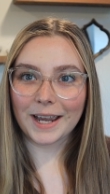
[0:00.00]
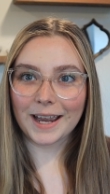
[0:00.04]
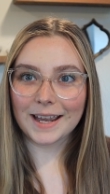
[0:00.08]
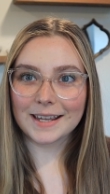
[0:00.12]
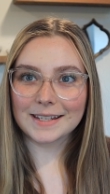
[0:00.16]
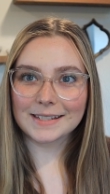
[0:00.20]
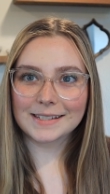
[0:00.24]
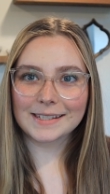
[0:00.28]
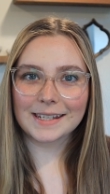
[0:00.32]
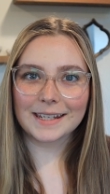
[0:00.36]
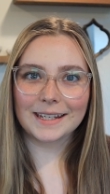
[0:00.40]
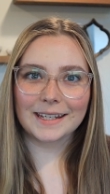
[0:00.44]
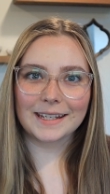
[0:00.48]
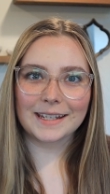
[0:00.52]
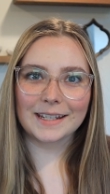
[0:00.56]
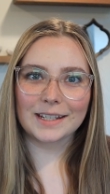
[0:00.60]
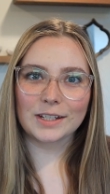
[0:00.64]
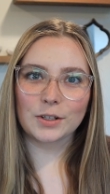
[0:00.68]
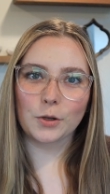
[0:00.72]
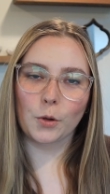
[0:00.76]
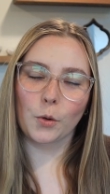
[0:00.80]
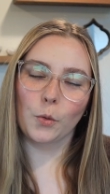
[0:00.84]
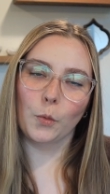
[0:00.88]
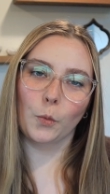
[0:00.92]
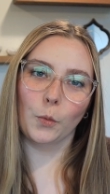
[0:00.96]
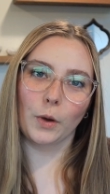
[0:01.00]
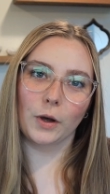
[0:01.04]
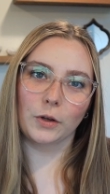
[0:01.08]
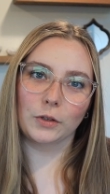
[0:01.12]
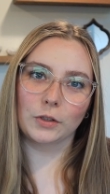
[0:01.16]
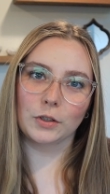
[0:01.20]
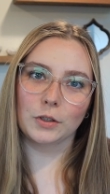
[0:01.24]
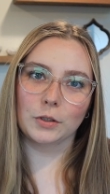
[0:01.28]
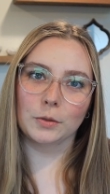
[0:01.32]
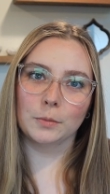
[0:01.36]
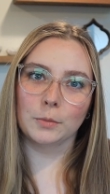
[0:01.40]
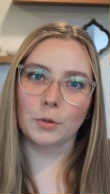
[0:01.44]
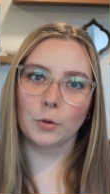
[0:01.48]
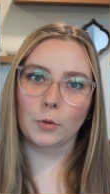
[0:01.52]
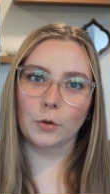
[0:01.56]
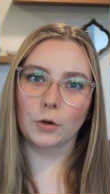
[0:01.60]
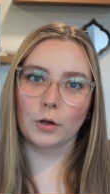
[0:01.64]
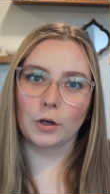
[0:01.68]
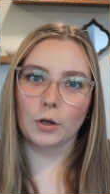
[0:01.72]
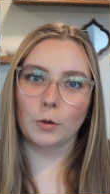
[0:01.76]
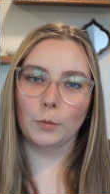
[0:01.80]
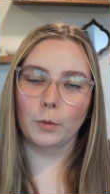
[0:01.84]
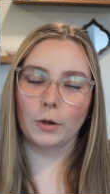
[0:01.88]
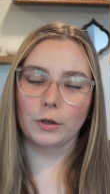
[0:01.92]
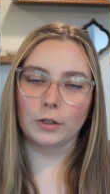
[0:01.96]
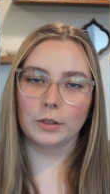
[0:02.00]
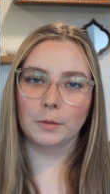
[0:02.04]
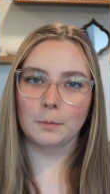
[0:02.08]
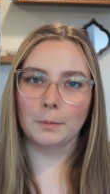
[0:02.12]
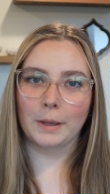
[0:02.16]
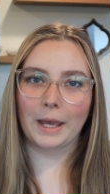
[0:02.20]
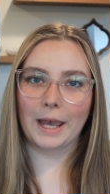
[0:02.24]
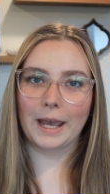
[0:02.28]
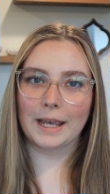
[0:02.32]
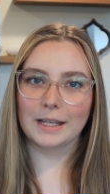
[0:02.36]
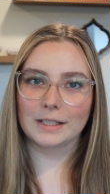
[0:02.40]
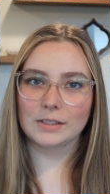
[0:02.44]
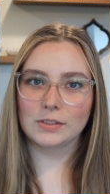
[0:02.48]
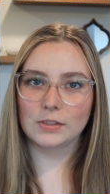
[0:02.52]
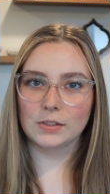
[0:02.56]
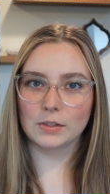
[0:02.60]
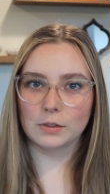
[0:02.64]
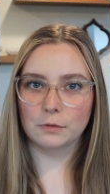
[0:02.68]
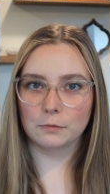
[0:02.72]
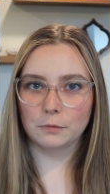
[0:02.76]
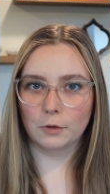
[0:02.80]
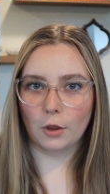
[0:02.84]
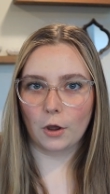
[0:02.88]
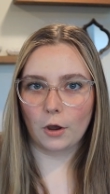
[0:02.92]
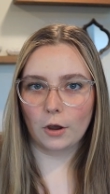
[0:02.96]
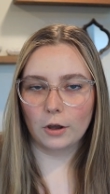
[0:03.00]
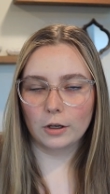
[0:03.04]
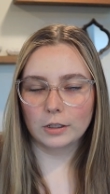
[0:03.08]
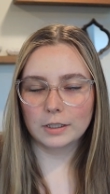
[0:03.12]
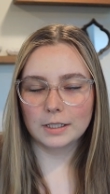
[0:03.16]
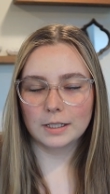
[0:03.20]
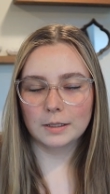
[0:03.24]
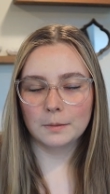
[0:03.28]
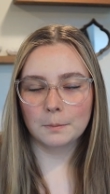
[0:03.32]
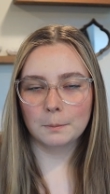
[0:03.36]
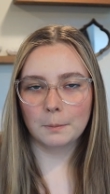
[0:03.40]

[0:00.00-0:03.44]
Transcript: guys and welcome or welcome back to the vlog.